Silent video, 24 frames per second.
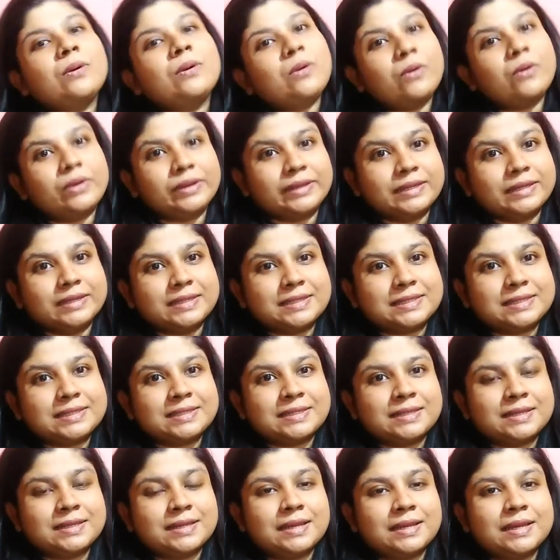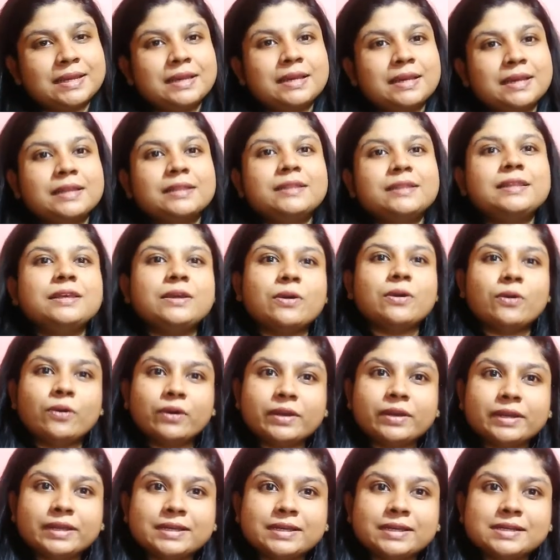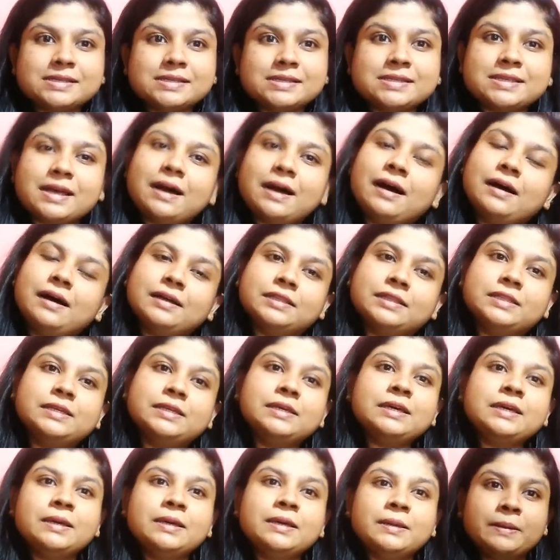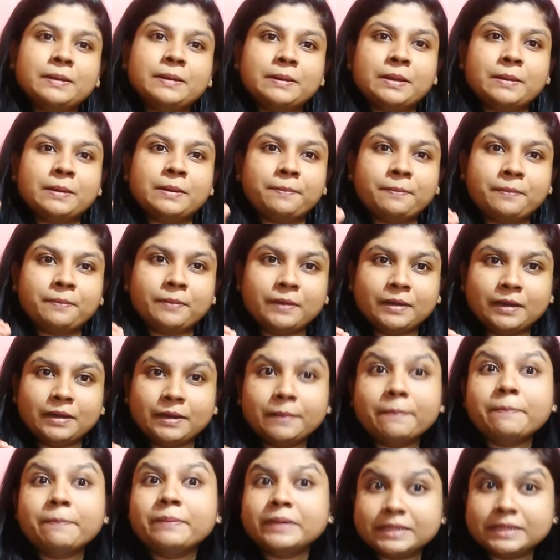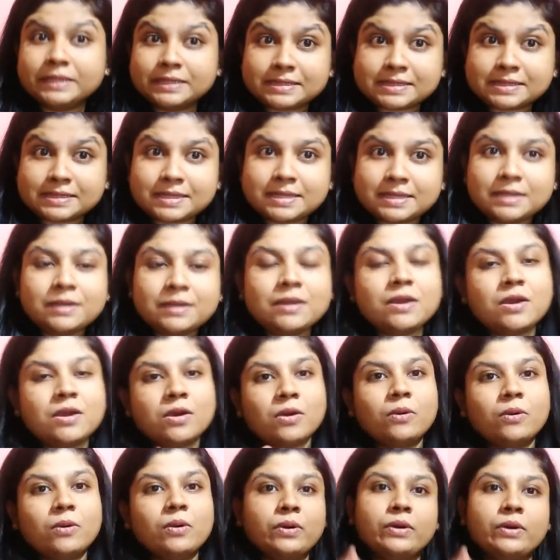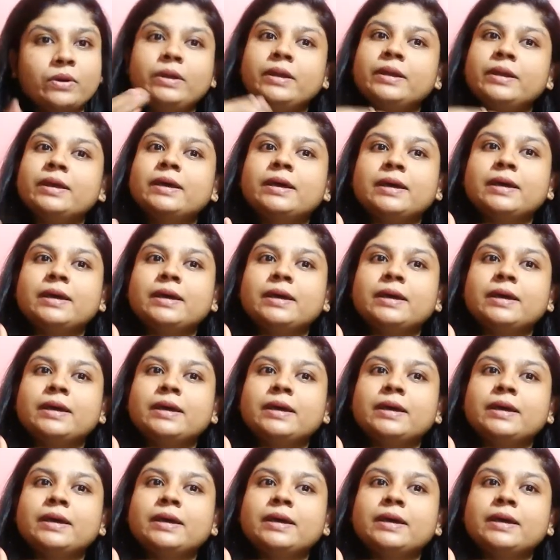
owners? The owners are the person or